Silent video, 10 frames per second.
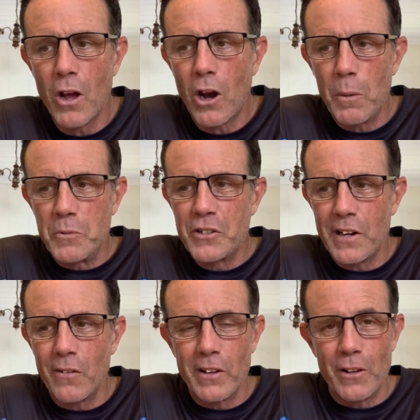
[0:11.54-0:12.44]
I'm
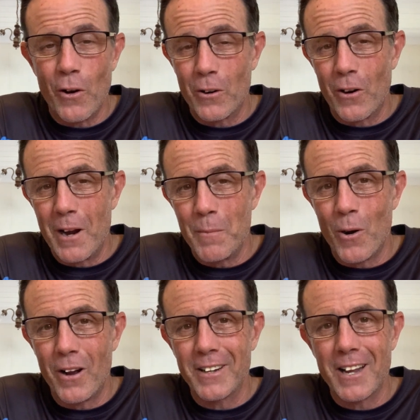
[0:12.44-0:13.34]
generally not great
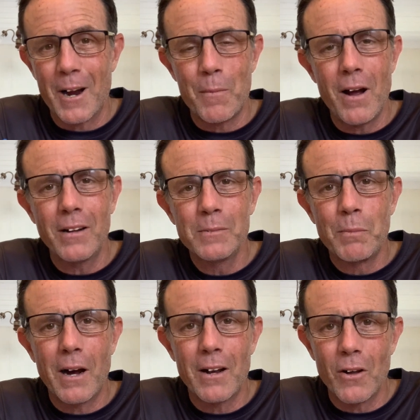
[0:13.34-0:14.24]
behind a camera,
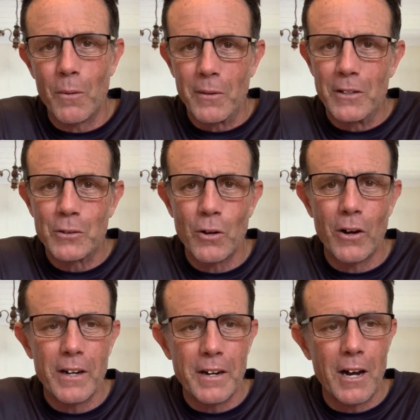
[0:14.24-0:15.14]
but I'm going to
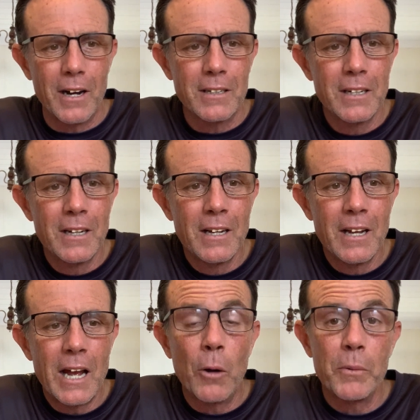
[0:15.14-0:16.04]
try and
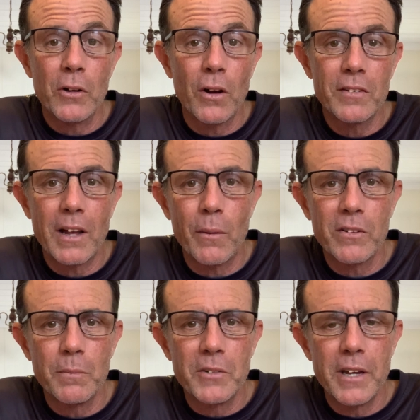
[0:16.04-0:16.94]
help you guys out
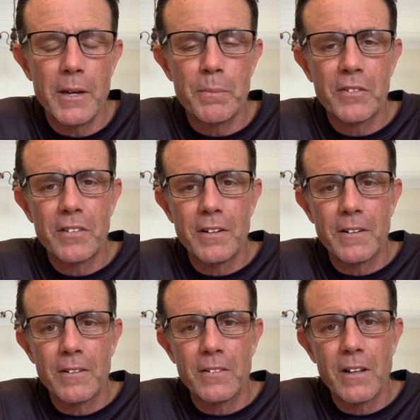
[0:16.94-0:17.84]
with some tips
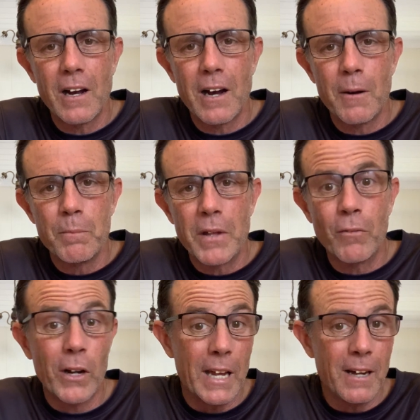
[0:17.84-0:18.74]
and if
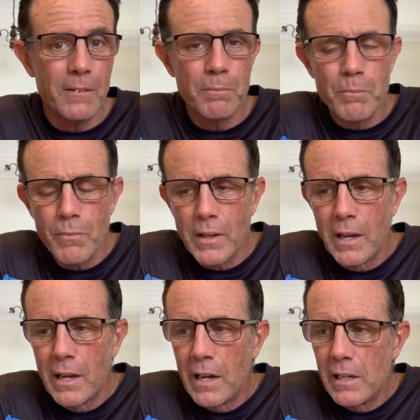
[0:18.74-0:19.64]
I can.
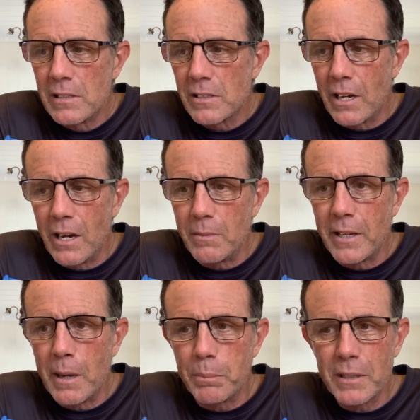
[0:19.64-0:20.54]
So
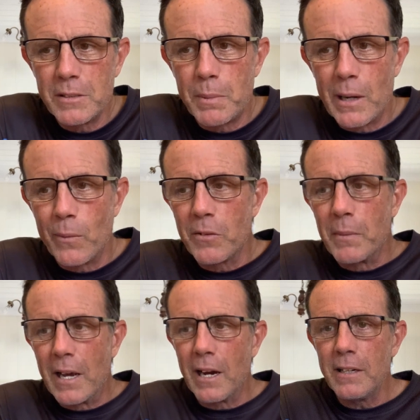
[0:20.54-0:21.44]
yeah, please bear with
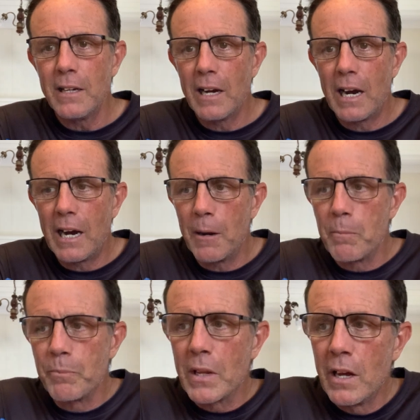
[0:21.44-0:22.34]
me, eh?
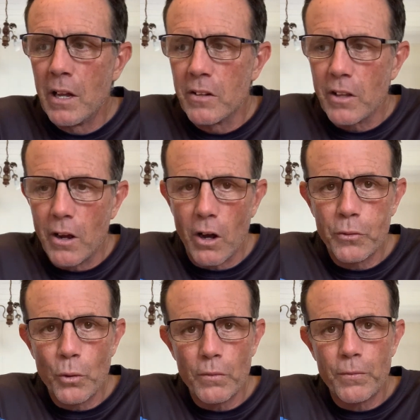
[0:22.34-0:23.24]
So I
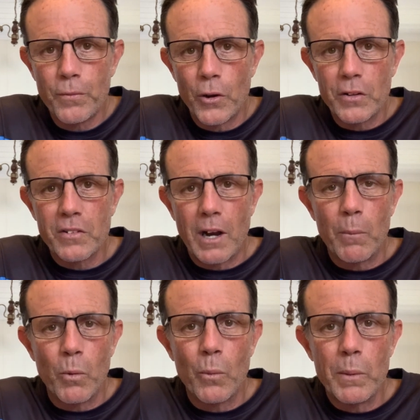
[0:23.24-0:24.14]
thought first
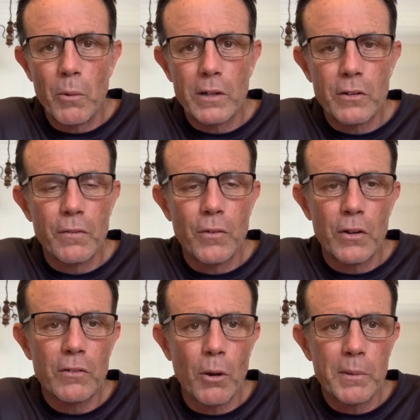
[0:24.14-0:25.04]
up, what we might do,
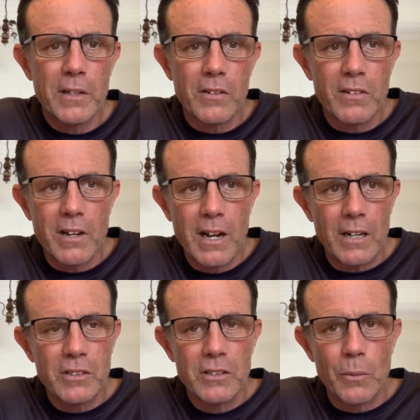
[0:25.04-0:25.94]
first topic of
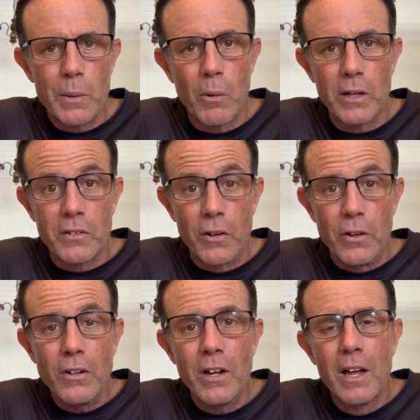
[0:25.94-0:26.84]
discussion that we might
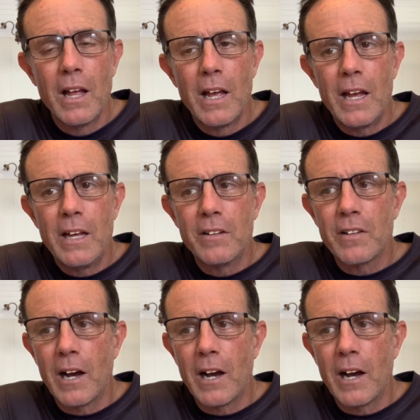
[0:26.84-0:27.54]
do is